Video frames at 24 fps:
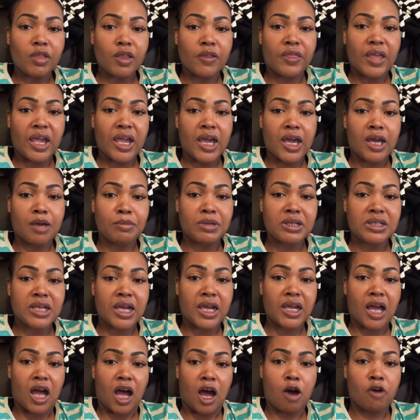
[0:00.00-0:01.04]
they had me
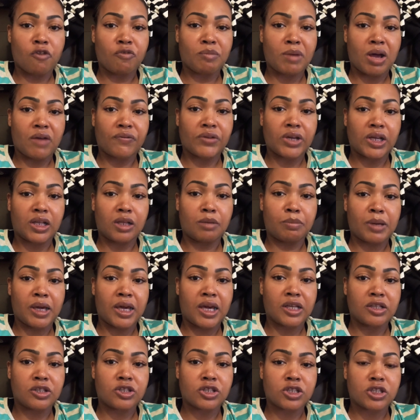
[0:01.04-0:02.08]
take off my fanny
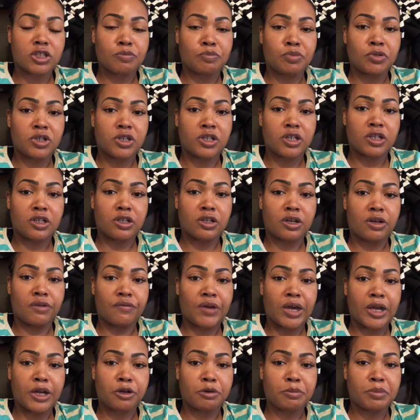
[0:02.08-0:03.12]
pack just to put it in the
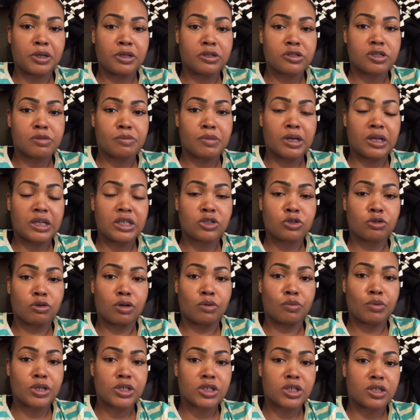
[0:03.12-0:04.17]
conveyor belt to make
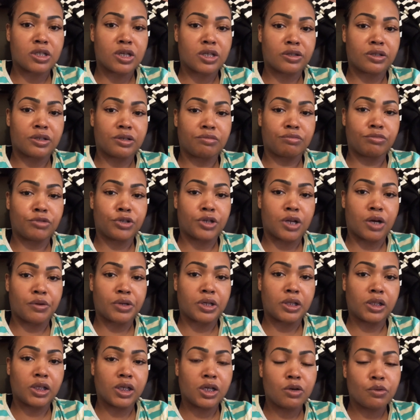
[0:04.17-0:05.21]
sure it wasn't nothing, you know,
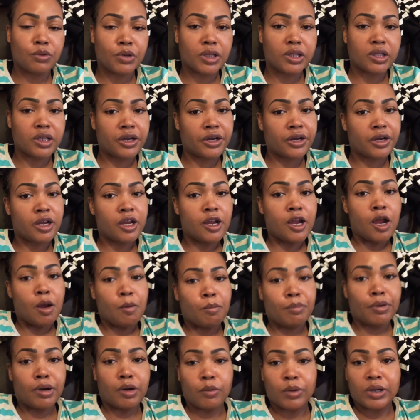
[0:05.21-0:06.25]
illegal in there.
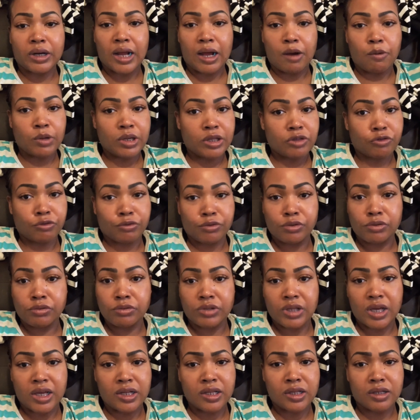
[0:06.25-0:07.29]
But when I went
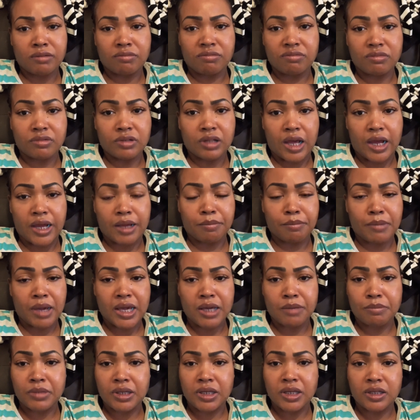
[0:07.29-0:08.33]
through, they didn't, like,
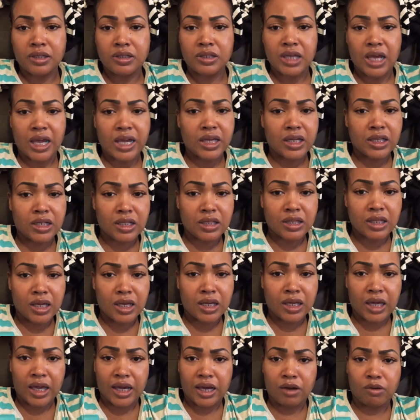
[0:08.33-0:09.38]
make me take
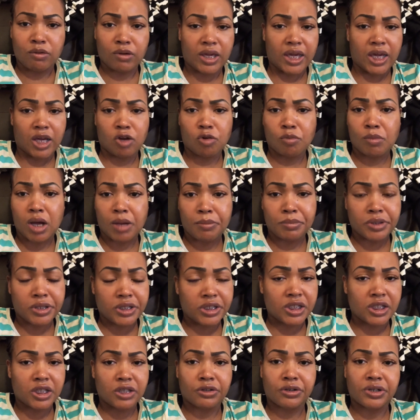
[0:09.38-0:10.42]
anything out, count my
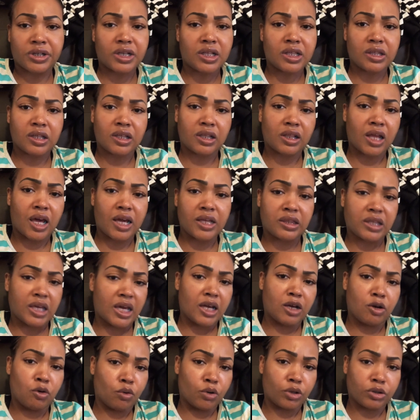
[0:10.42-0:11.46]
money or anything like
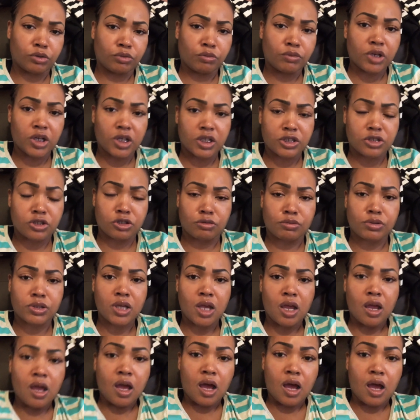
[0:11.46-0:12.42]
that going through customs.